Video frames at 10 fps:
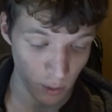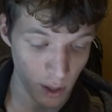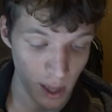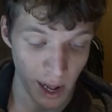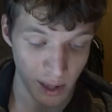
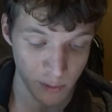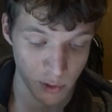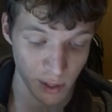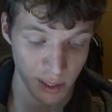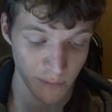as portrayed in
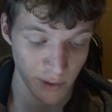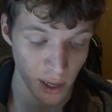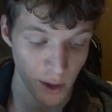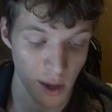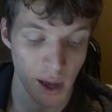the video.
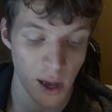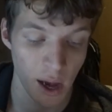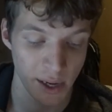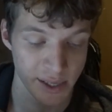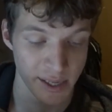I
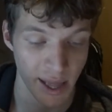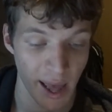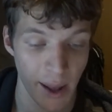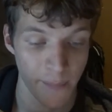still am.